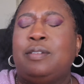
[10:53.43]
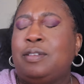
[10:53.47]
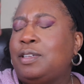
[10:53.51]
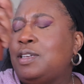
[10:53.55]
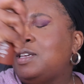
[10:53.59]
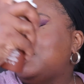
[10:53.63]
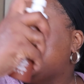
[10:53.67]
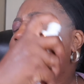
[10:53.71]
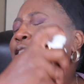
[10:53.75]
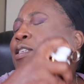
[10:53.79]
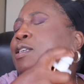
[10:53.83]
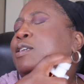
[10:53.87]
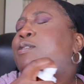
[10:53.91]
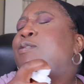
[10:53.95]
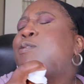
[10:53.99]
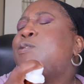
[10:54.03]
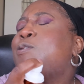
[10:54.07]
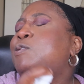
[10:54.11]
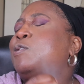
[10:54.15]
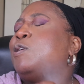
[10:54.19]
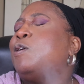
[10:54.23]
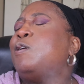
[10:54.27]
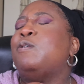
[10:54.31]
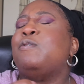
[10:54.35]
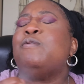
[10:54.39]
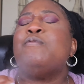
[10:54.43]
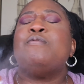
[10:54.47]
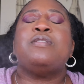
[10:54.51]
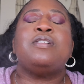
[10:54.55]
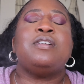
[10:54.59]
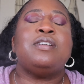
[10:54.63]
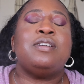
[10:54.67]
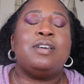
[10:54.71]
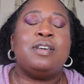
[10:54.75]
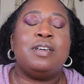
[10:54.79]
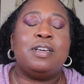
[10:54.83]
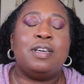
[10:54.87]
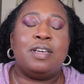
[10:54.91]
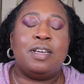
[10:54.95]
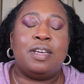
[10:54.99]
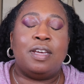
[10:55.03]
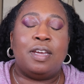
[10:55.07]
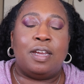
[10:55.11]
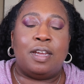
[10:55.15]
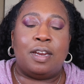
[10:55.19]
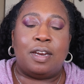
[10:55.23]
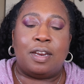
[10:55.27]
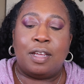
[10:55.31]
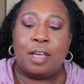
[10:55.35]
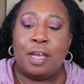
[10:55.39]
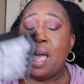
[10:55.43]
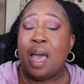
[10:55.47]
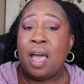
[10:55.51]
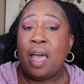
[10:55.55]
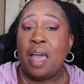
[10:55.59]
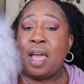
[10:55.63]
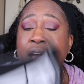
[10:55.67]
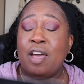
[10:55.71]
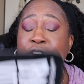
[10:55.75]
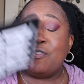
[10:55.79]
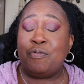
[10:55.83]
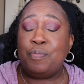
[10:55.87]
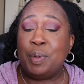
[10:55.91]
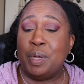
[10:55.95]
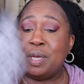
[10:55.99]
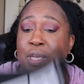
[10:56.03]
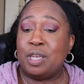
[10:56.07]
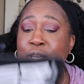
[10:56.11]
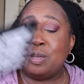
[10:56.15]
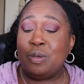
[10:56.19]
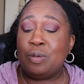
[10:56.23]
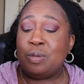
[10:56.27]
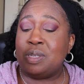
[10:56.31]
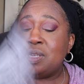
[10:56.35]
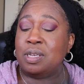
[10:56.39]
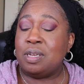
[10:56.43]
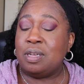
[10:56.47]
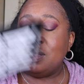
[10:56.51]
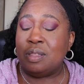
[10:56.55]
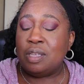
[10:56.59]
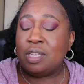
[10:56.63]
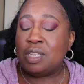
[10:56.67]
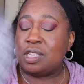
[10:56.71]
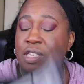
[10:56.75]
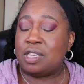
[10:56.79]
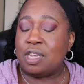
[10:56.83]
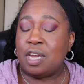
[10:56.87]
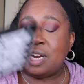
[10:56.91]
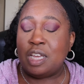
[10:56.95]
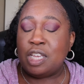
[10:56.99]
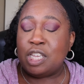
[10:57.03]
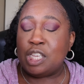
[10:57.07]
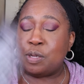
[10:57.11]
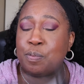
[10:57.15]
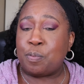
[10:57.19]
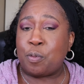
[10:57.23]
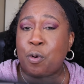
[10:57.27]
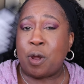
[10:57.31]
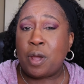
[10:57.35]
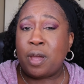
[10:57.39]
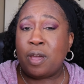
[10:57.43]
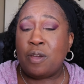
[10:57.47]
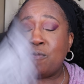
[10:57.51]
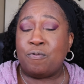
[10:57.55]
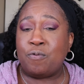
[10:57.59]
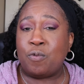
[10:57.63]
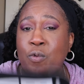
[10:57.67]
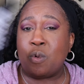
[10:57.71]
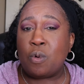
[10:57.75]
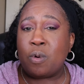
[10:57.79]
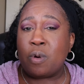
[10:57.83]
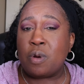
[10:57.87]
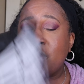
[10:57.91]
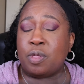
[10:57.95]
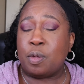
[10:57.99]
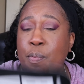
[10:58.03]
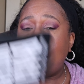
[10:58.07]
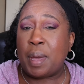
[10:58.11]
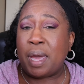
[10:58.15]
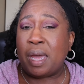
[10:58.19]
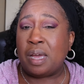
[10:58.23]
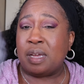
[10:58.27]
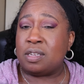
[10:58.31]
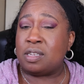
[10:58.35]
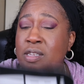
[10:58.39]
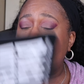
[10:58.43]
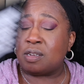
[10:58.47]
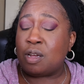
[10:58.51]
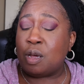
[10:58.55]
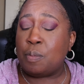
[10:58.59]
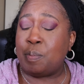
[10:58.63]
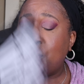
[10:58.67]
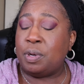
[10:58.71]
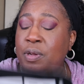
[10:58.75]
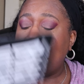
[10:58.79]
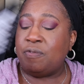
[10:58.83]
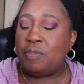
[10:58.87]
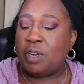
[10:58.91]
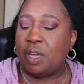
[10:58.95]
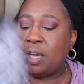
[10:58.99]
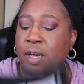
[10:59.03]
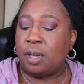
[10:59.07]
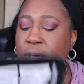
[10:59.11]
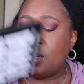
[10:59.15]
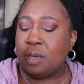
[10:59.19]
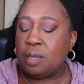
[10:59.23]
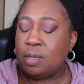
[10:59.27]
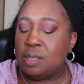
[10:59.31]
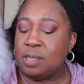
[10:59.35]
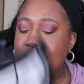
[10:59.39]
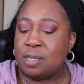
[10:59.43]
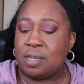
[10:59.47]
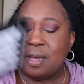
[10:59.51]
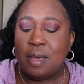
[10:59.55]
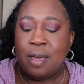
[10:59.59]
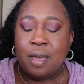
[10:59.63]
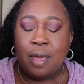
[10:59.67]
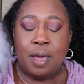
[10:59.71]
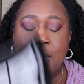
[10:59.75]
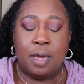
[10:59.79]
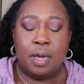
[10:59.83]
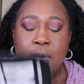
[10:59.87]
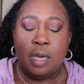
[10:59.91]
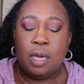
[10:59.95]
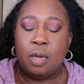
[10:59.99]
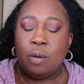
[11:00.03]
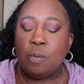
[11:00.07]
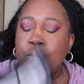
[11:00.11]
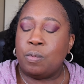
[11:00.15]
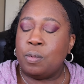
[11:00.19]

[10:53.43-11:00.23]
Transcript: This is so good. I have been using this setting spray for the past couple of days. It